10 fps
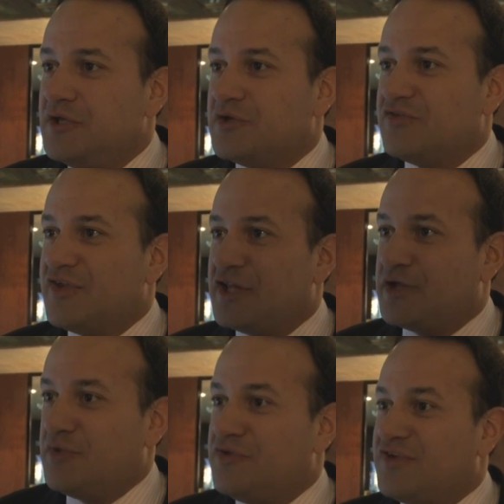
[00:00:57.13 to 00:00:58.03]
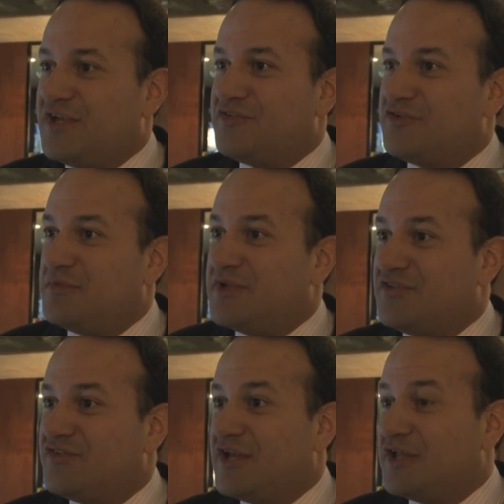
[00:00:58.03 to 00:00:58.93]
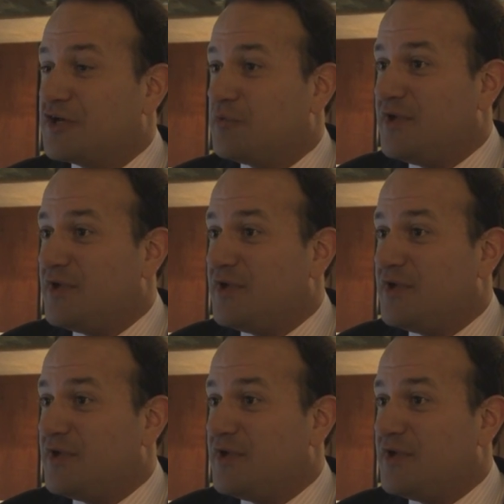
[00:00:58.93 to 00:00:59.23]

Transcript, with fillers: you can sell on Monday and somebody can sell on a